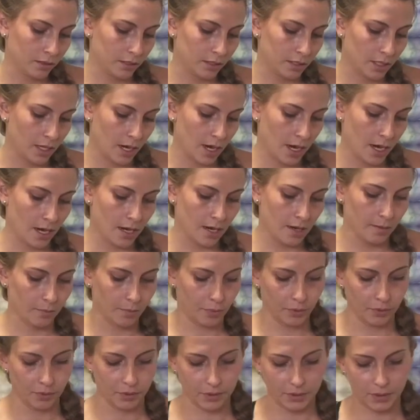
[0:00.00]
Tie it,
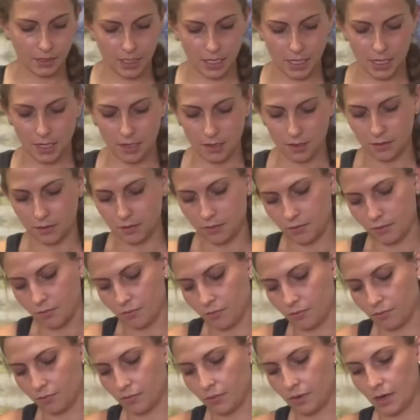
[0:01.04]
pull it tight,
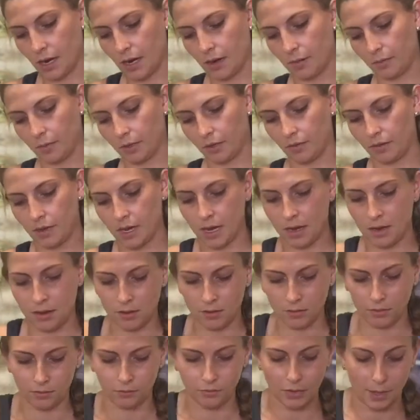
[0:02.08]
wrap it
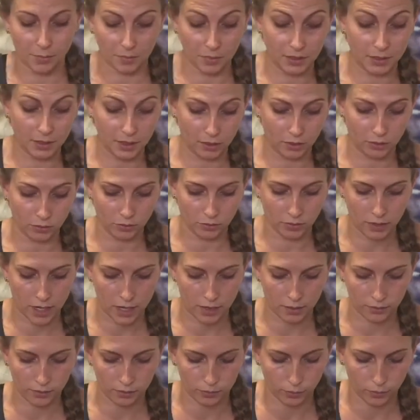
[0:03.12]
around, wrap the sinew
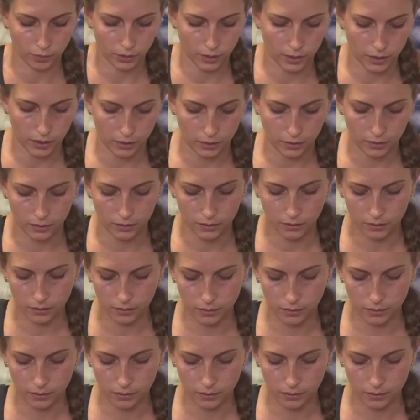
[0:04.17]
around. 1,